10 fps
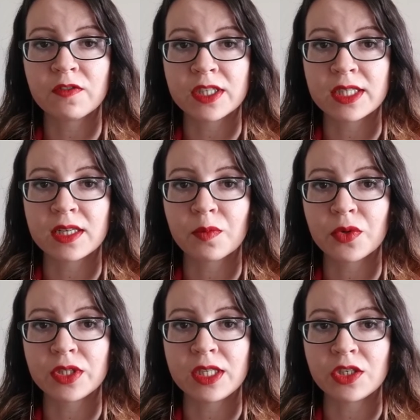visiting
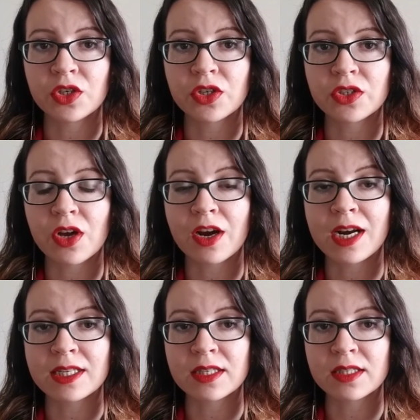procedures are
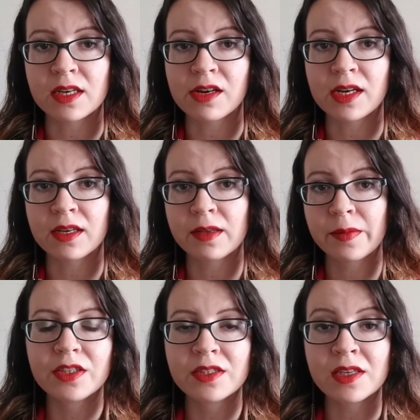necessary.
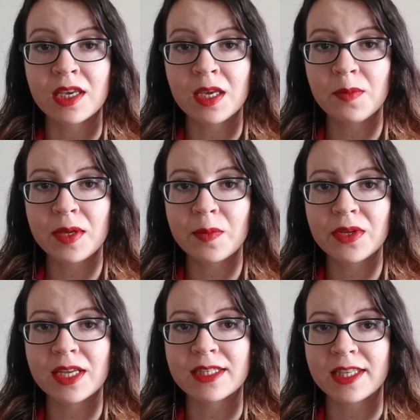To keep
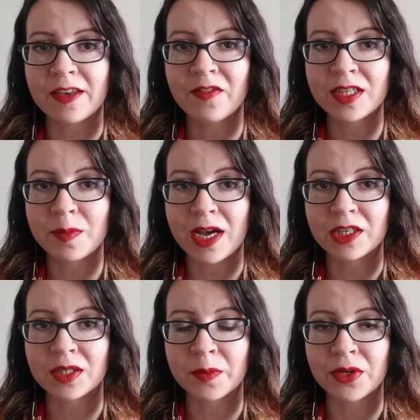people as safe as
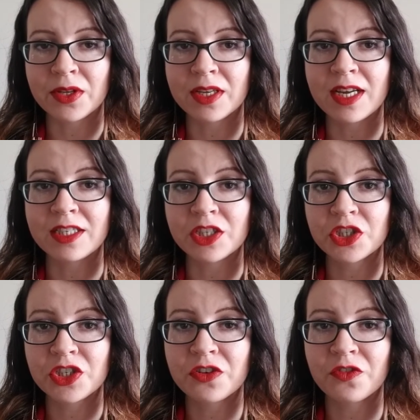possible,
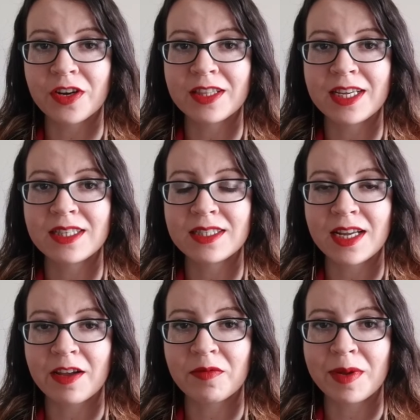additional frontline
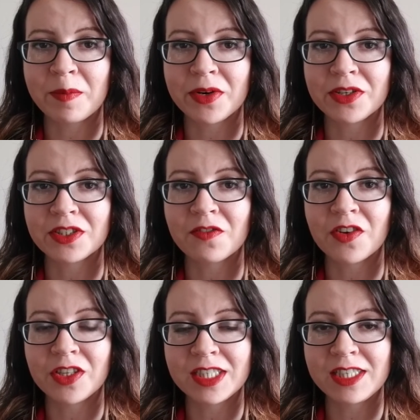staff members
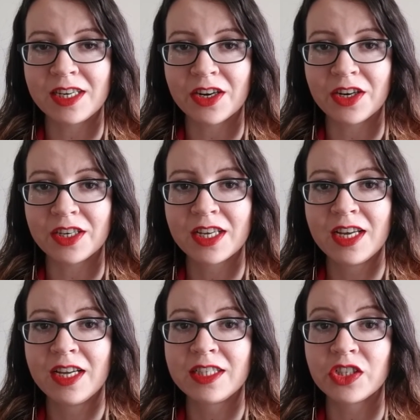volunteered
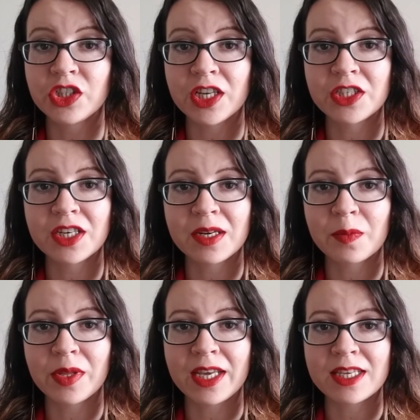to shelter in
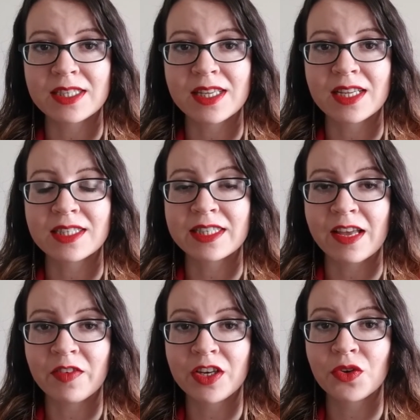place at
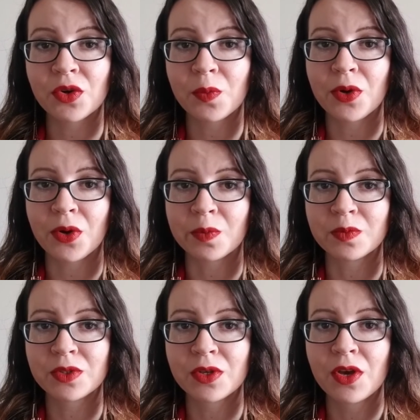seven group
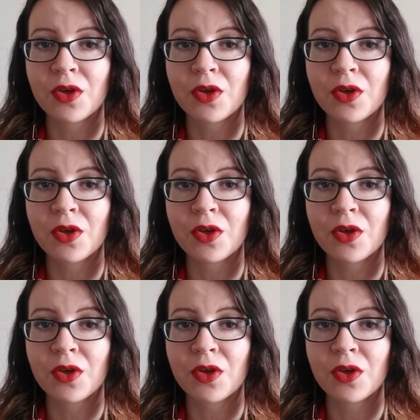homes